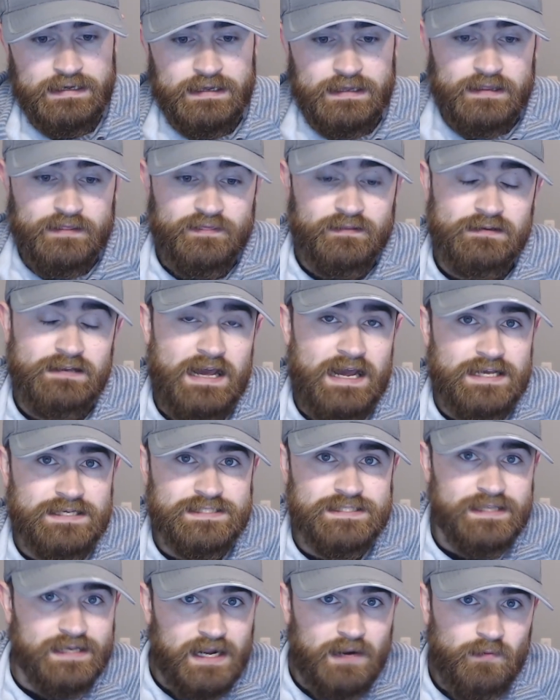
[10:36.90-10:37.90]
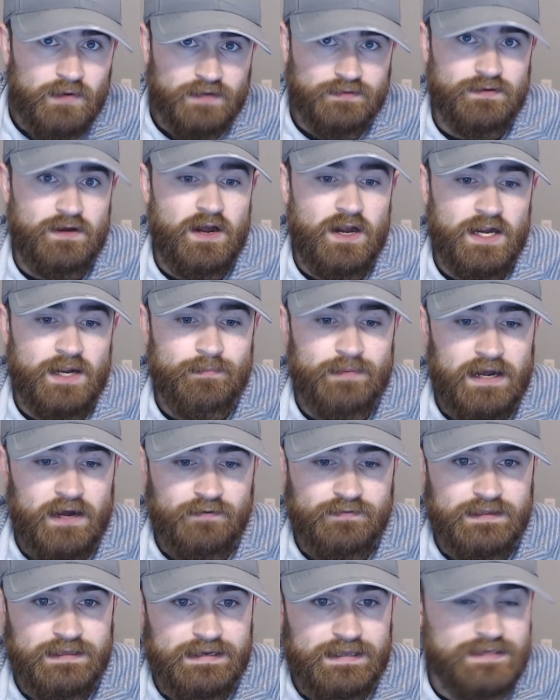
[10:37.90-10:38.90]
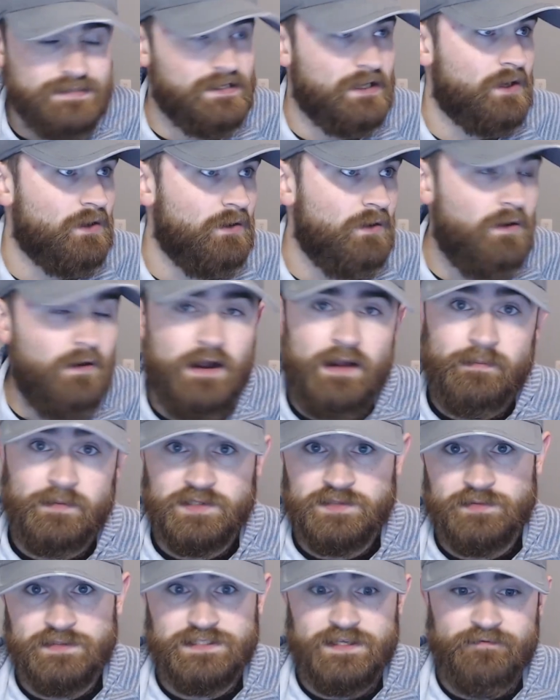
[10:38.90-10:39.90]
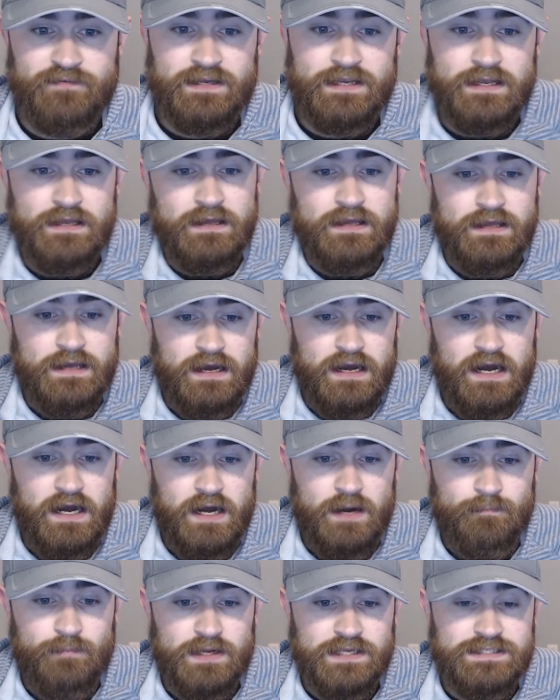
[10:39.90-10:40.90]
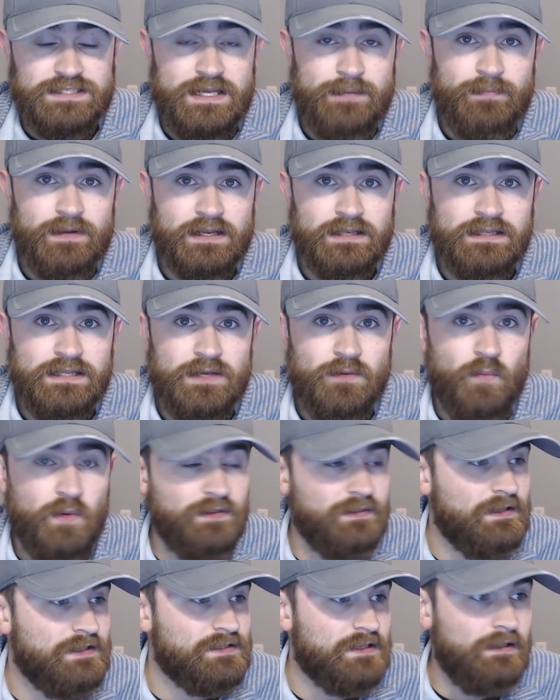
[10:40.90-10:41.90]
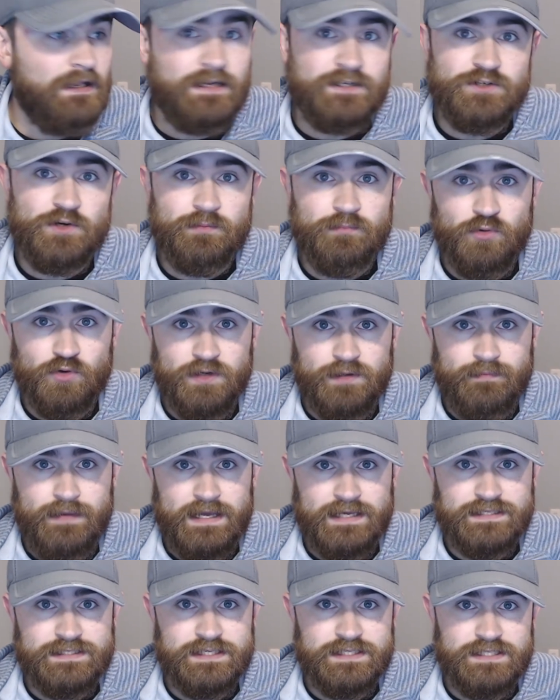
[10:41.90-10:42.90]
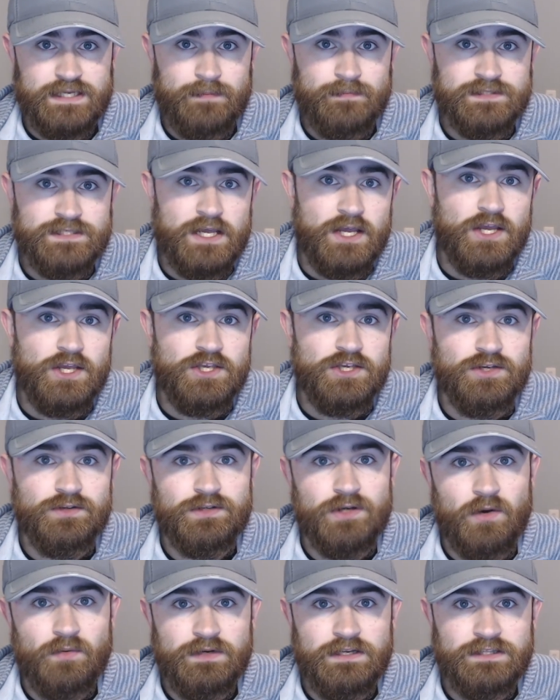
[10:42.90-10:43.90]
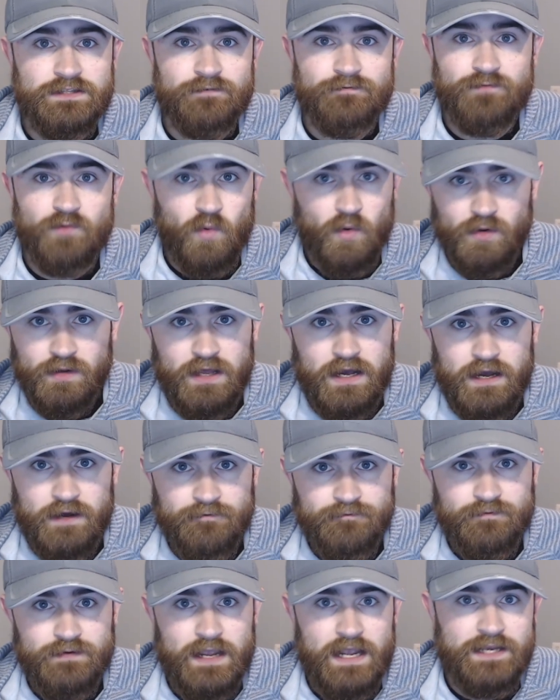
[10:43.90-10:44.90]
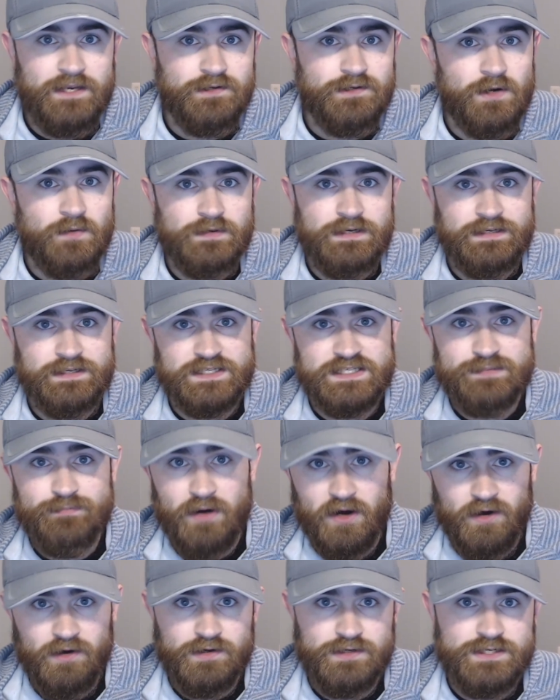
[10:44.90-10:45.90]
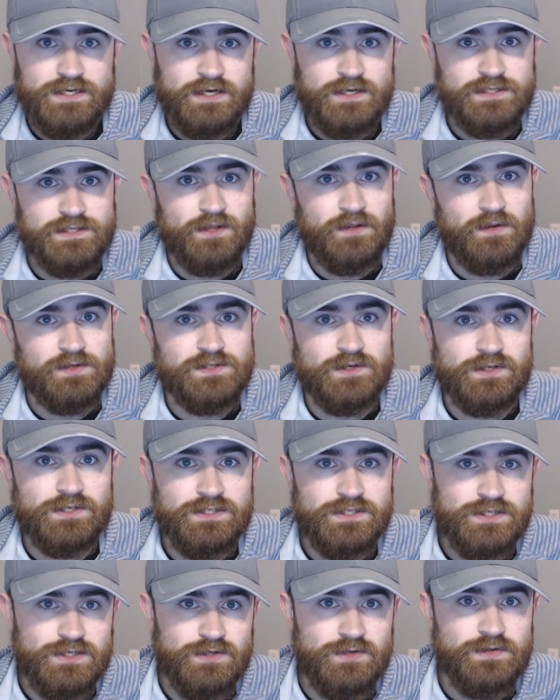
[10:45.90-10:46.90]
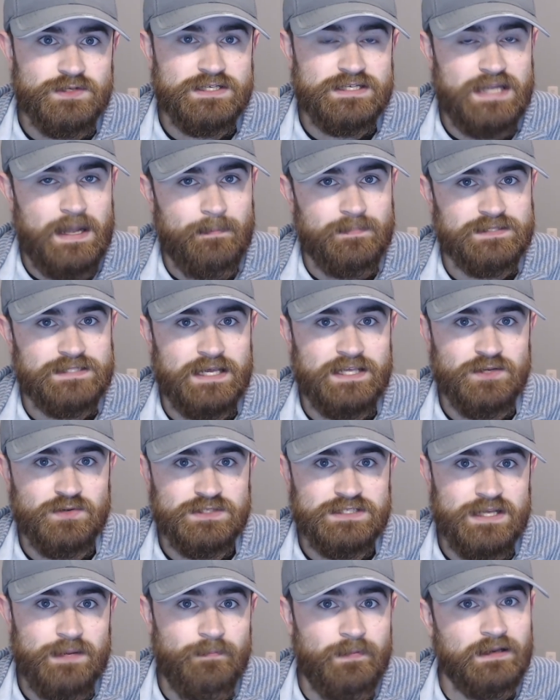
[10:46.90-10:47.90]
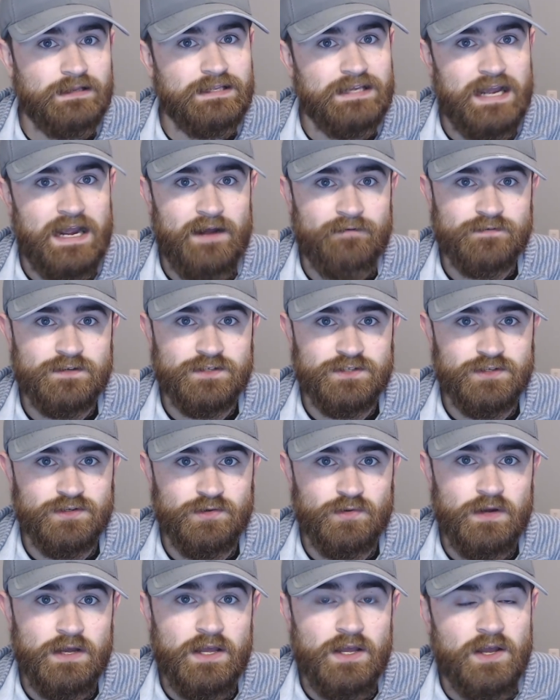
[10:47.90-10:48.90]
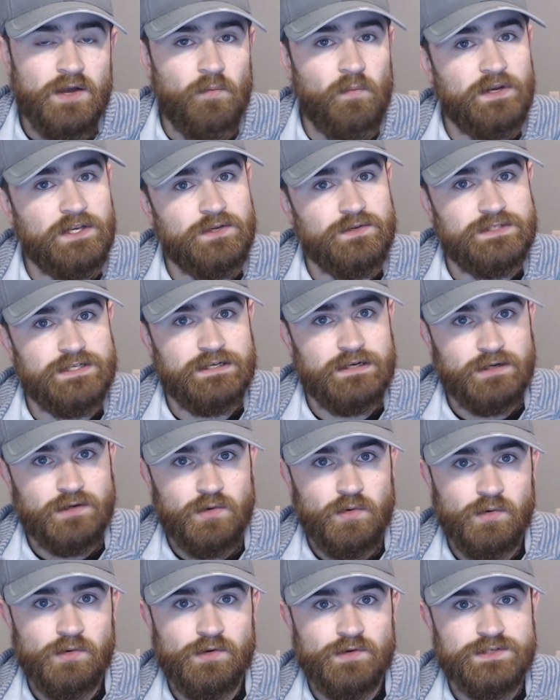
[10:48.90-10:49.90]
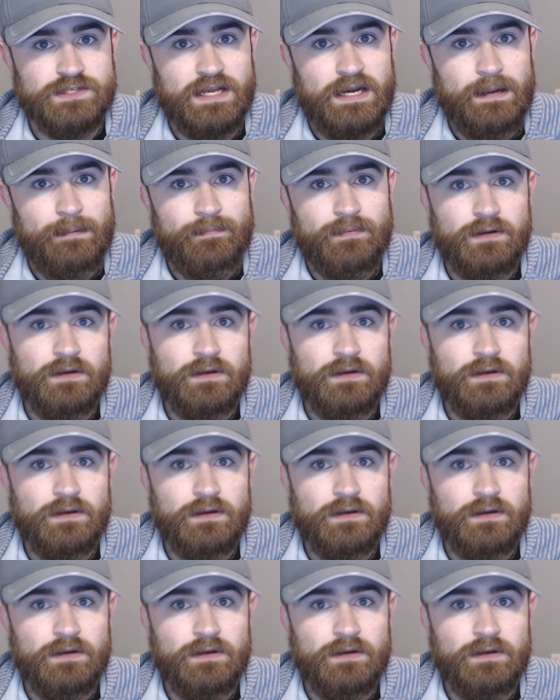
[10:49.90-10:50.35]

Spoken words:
The last thing I want to talk about that isn't Clawhammer specific, but typically with these electric brew in a bag systems, you don't need to Vorloff and you don't need to sparge. So those are two steps that you typically have to do when using a cooler setup.